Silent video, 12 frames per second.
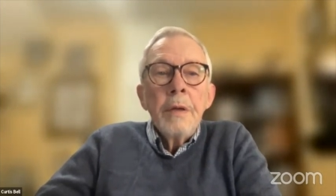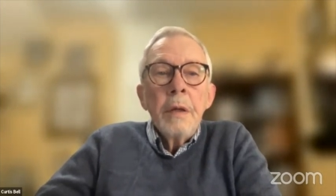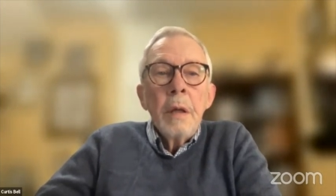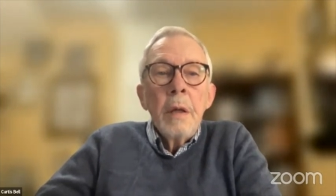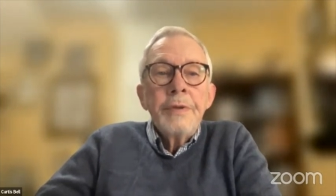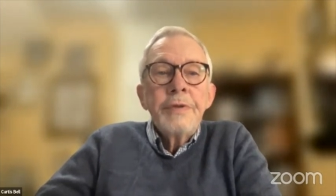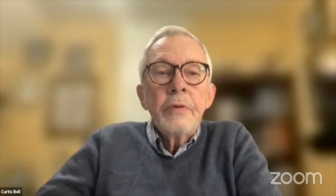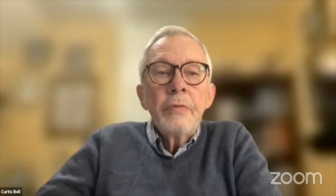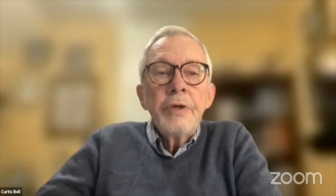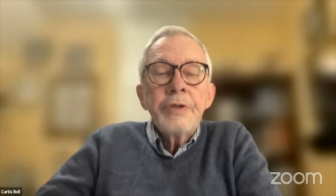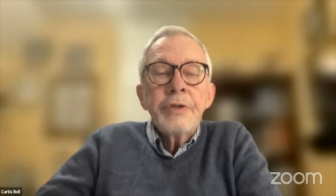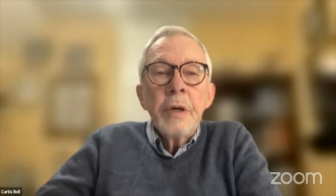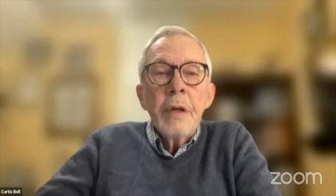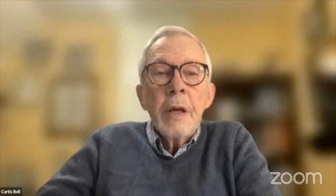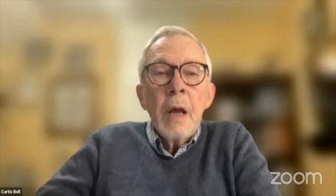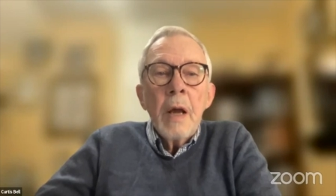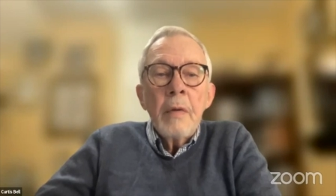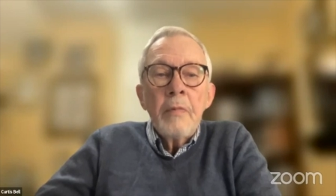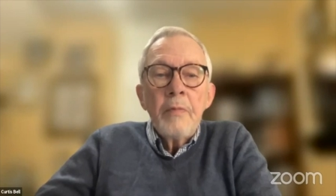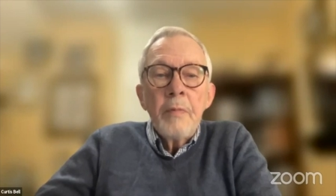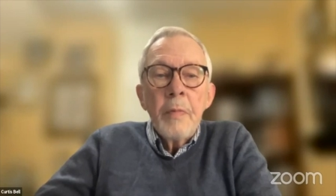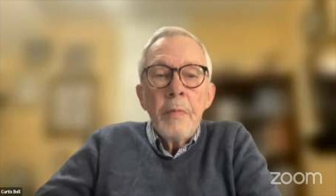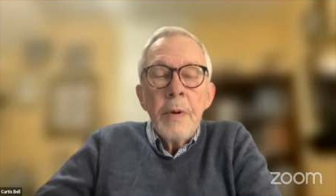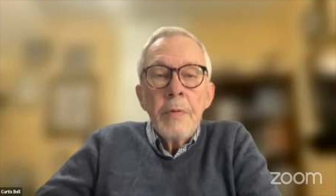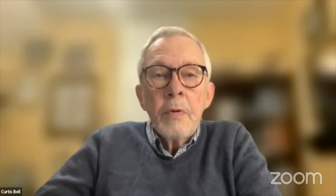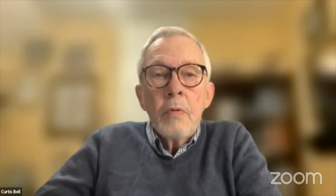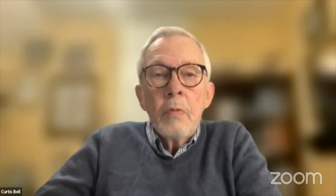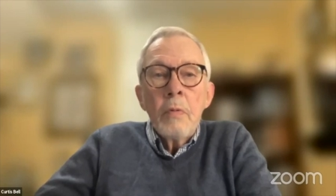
until recently, I've been